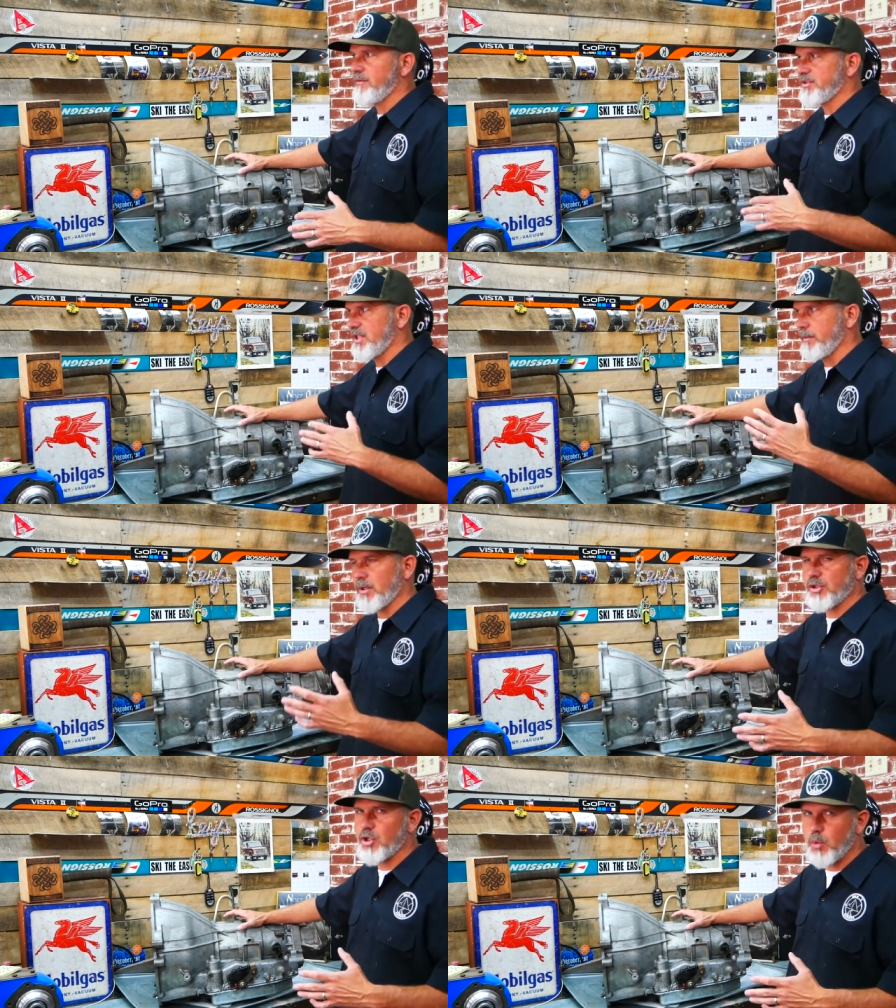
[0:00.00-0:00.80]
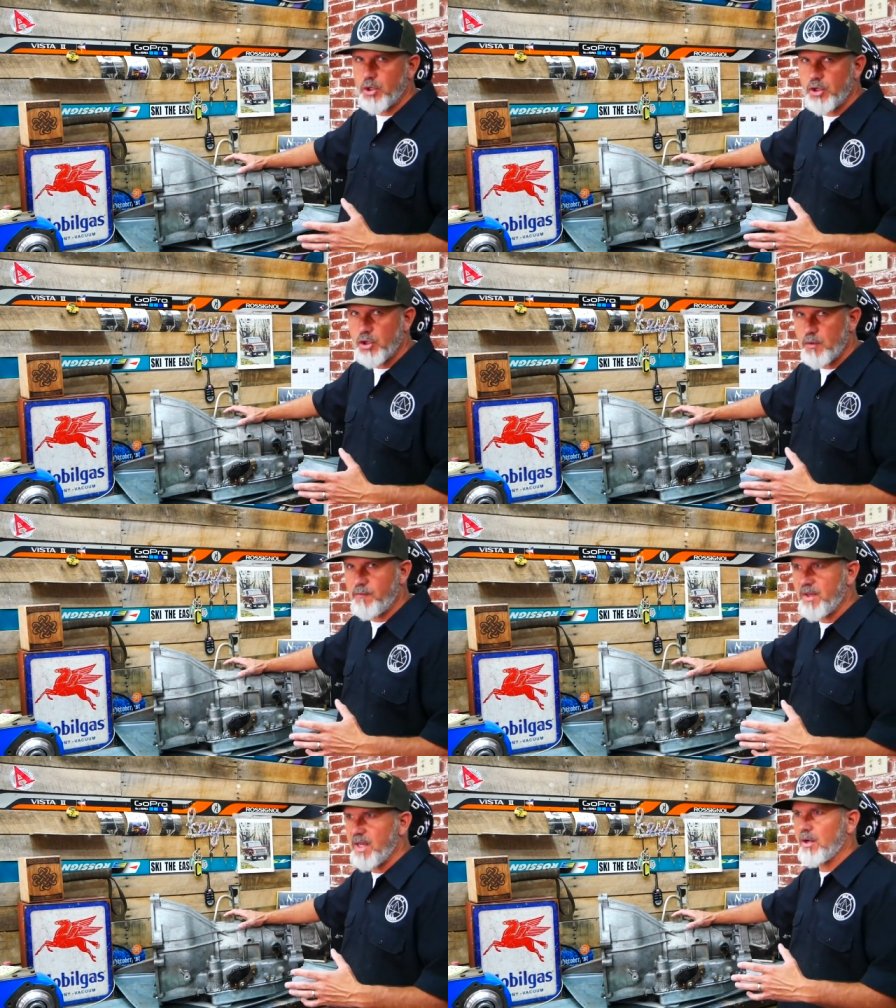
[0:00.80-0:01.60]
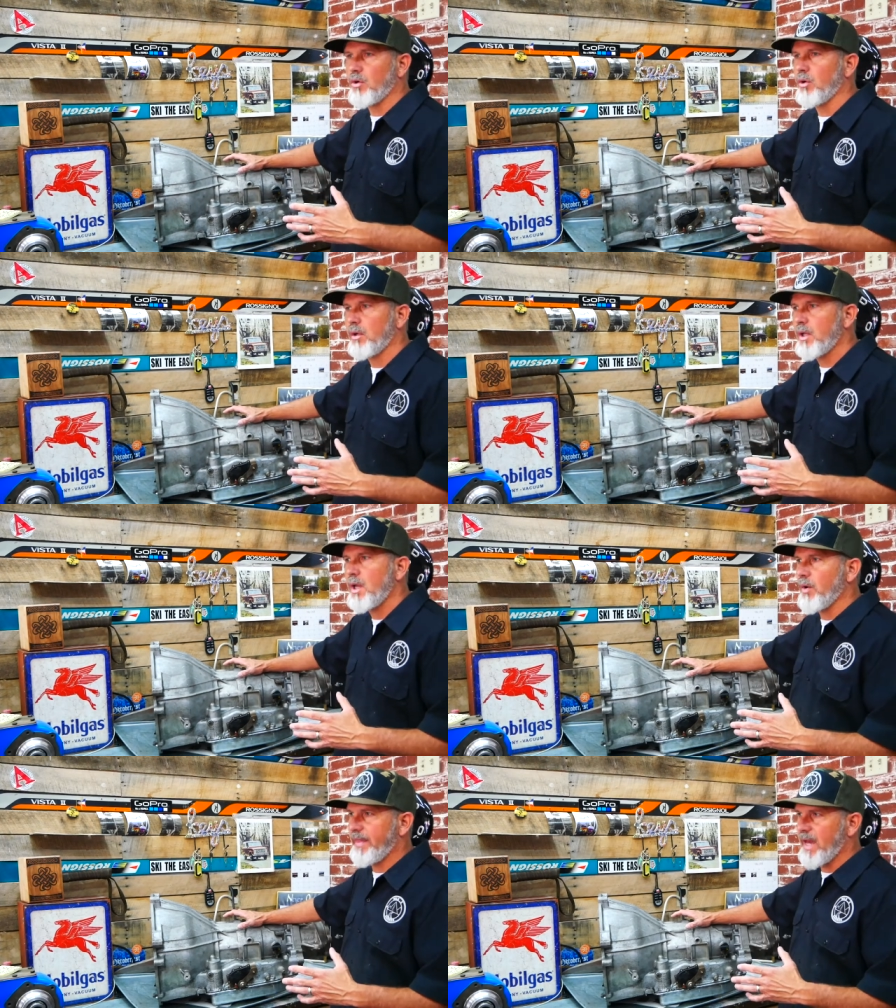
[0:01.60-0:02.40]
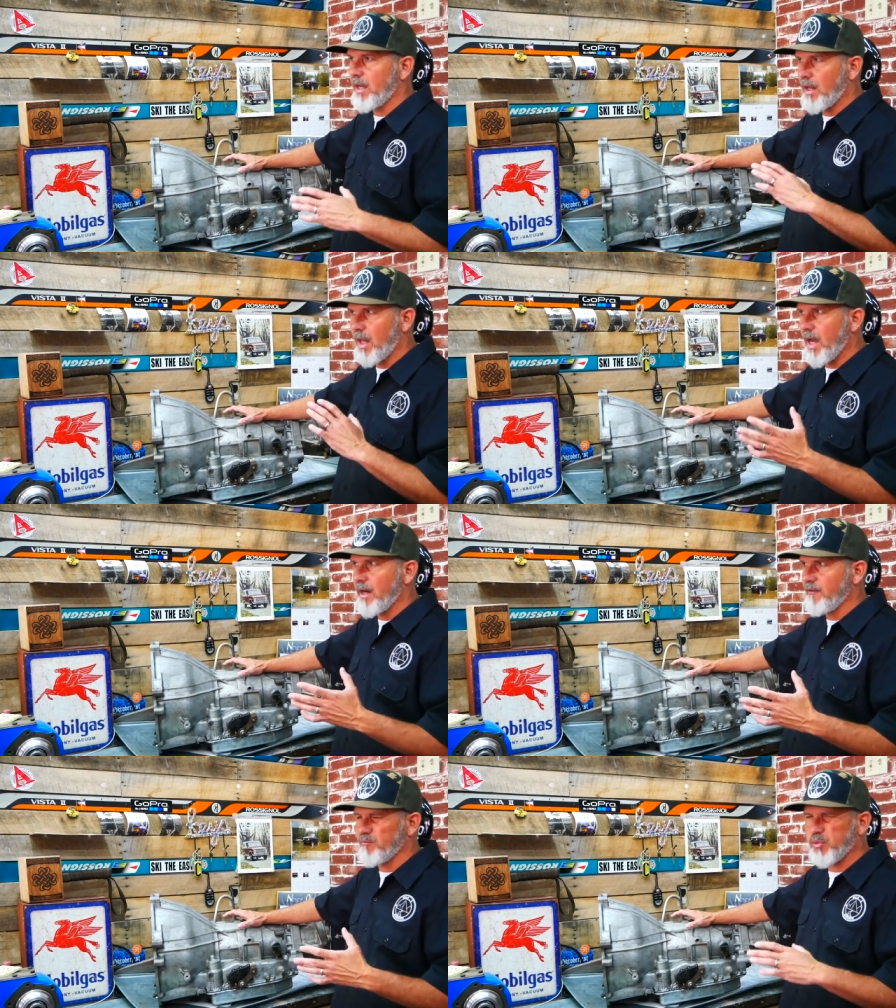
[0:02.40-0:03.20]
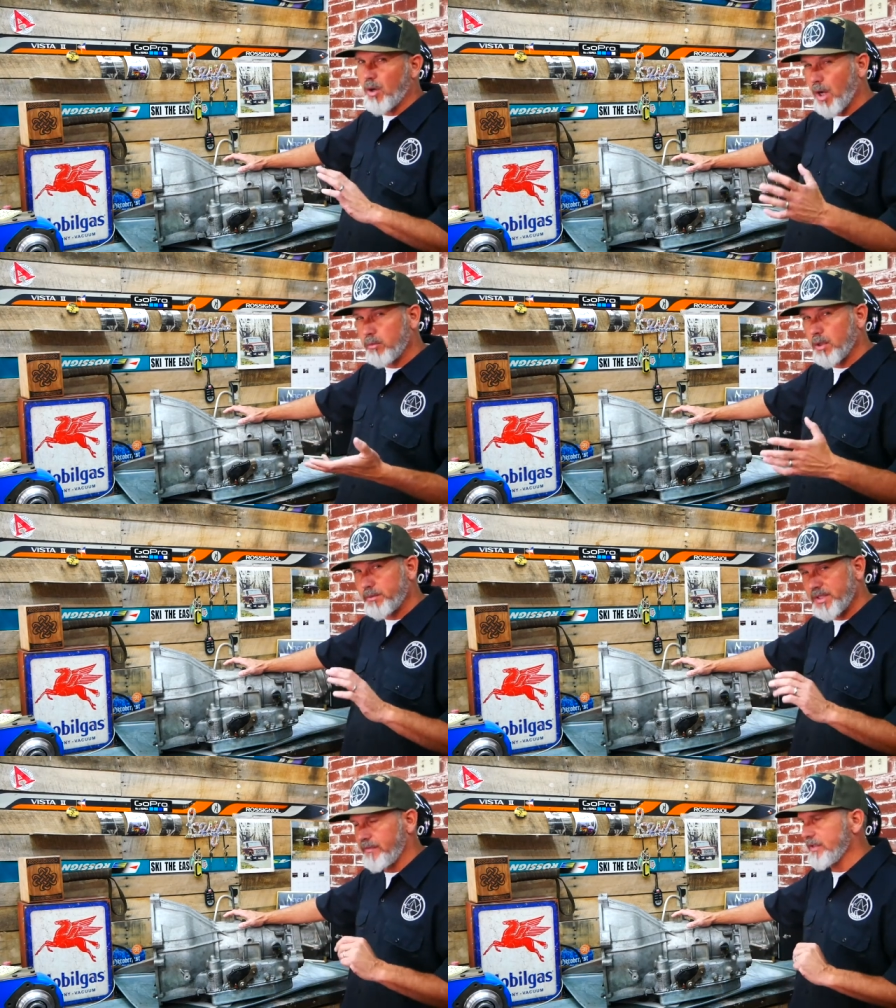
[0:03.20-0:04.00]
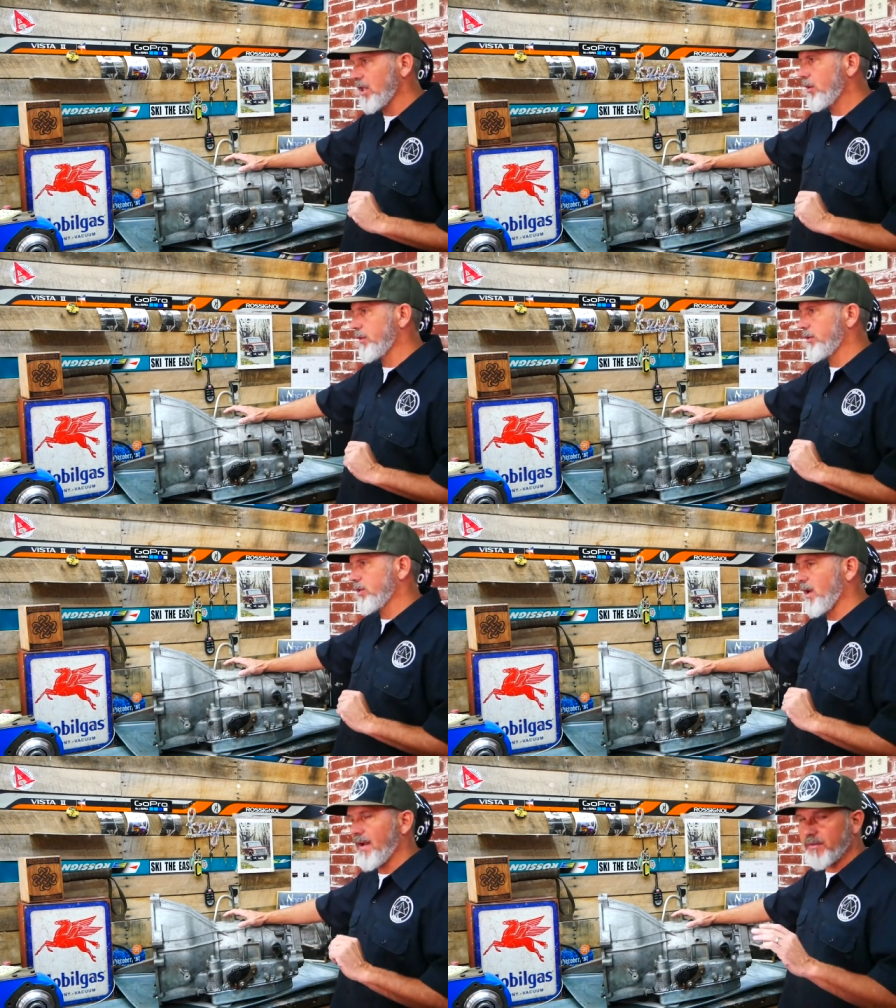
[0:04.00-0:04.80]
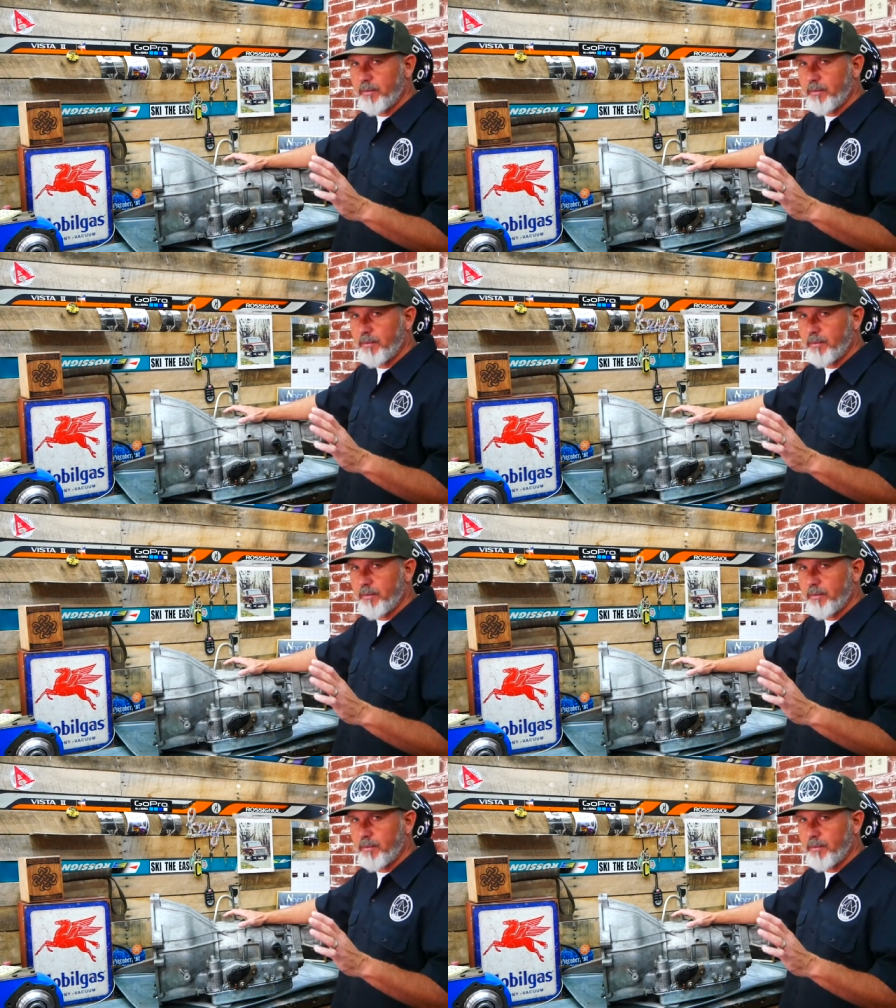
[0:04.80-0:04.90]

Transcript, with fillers: similar to a new vehicle without a lot of problems, even though there, you have to